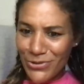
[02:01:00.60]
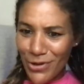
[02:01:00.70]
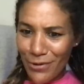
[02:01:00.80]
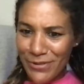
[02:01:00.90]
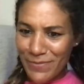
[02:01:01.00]
two
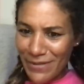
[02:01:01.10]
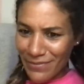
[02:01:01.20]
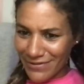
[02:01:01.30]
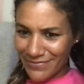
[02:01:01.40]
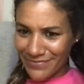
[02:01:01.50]
hours,
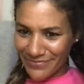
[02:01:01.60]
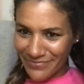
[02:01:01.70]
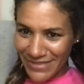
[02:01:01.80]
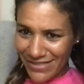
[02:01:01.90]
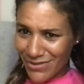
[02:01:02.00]
people.
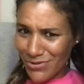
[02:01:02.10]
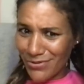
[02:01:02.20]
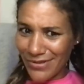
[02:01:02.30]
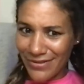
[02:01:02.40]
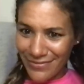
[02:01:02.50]
This is so
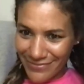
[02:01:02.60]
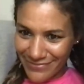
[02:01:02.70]
cool